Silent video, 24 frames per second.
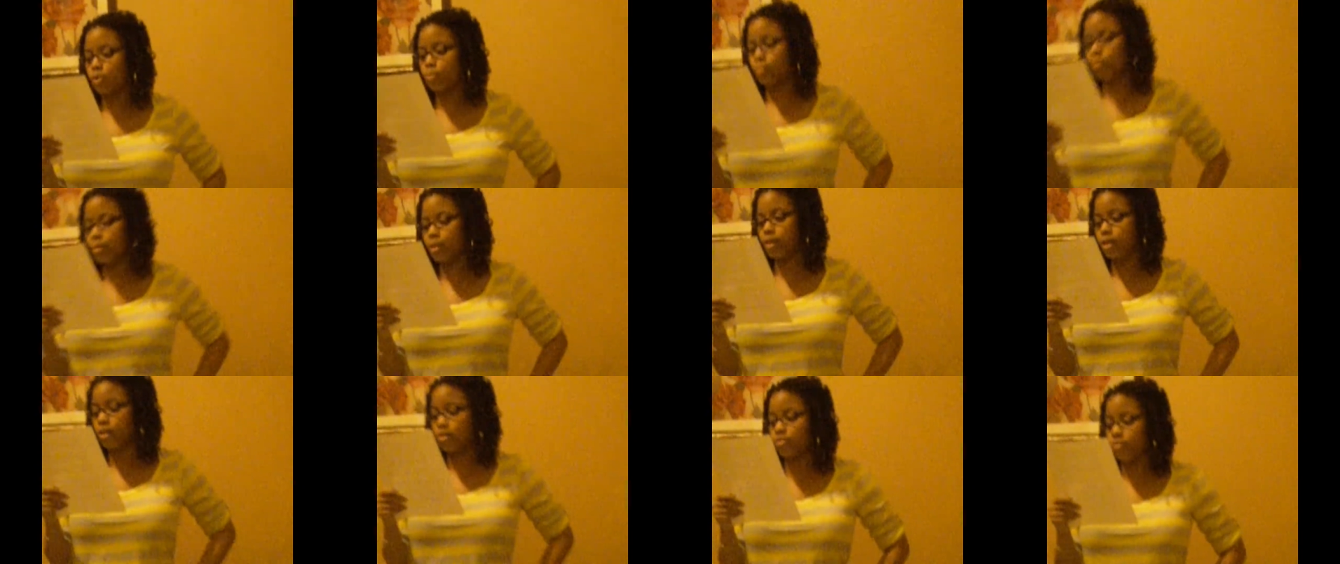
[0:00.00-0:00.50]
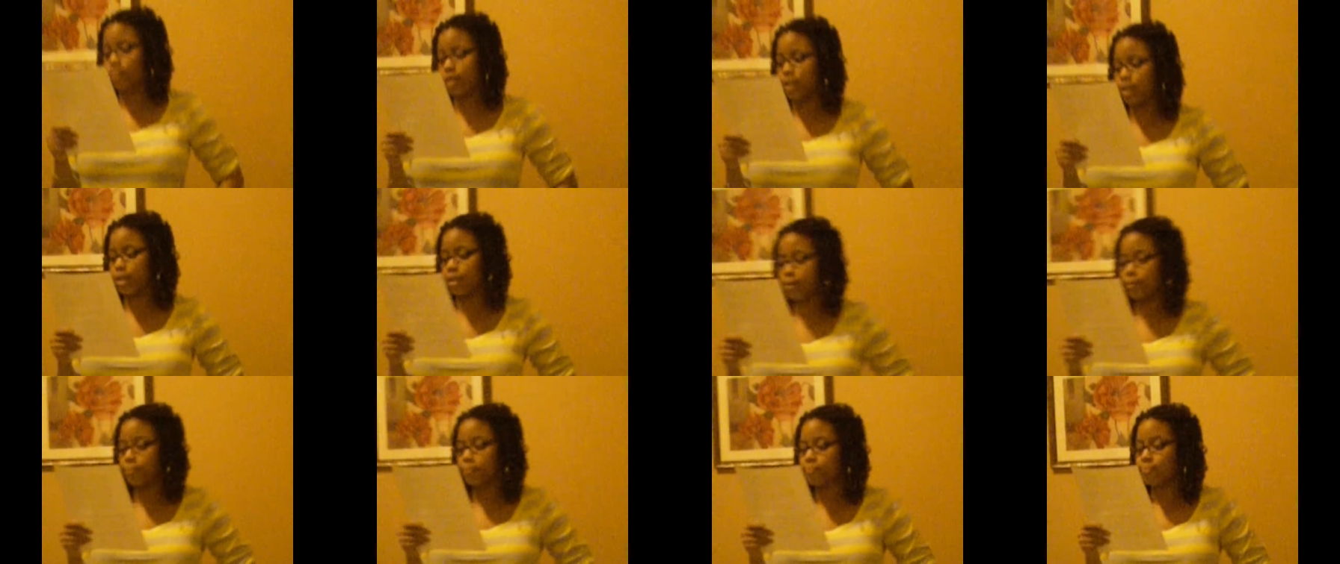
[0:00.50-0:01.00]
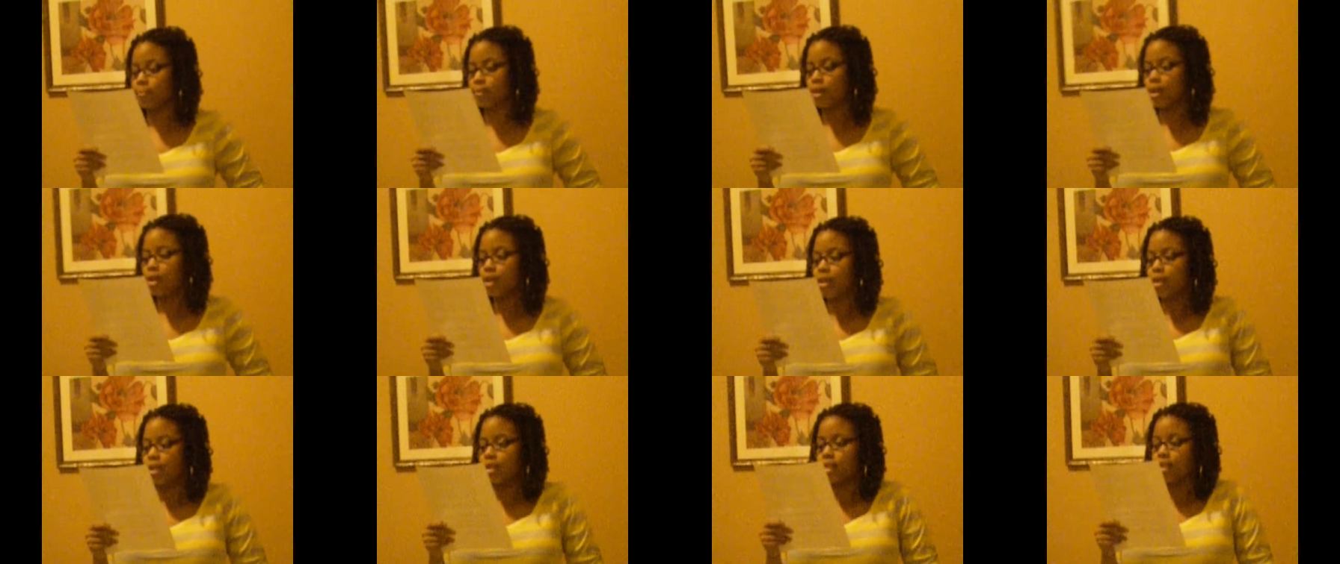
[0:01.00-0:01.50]
or obliterated.
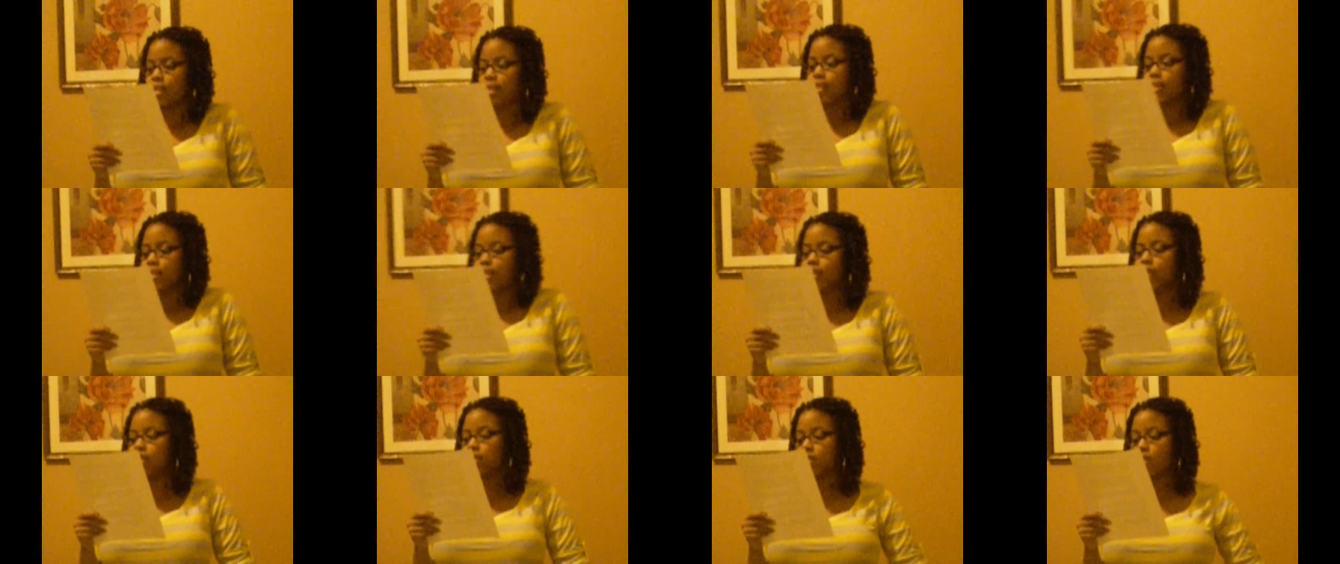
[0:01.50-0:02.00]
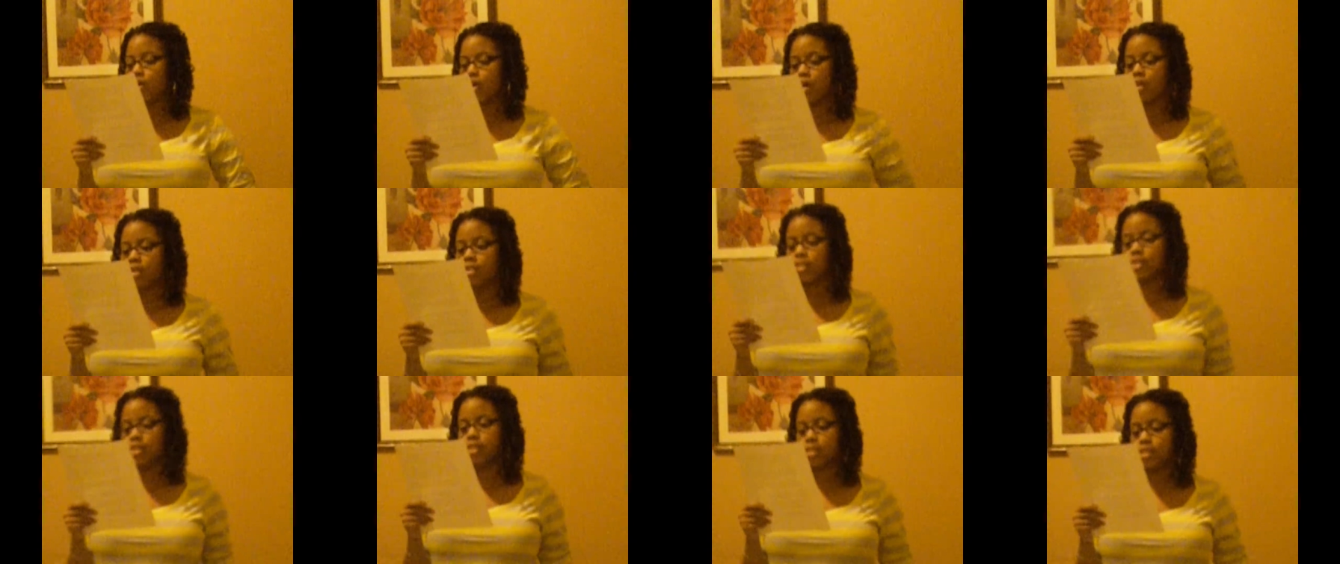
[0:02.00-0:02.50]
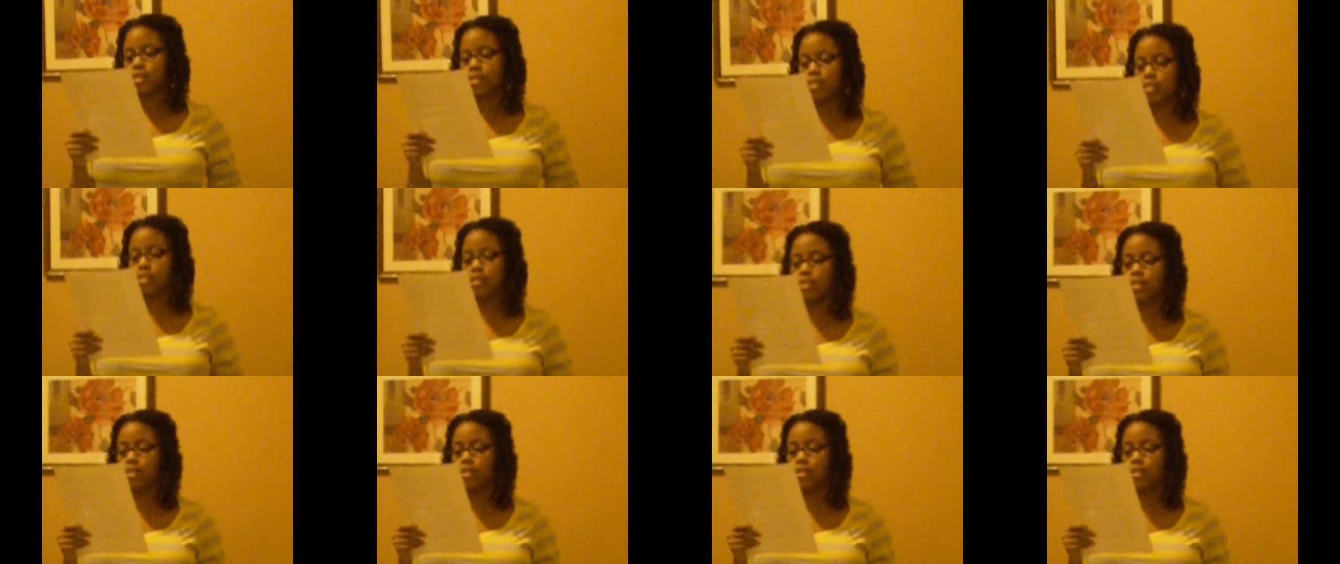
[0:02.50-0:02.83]
This causes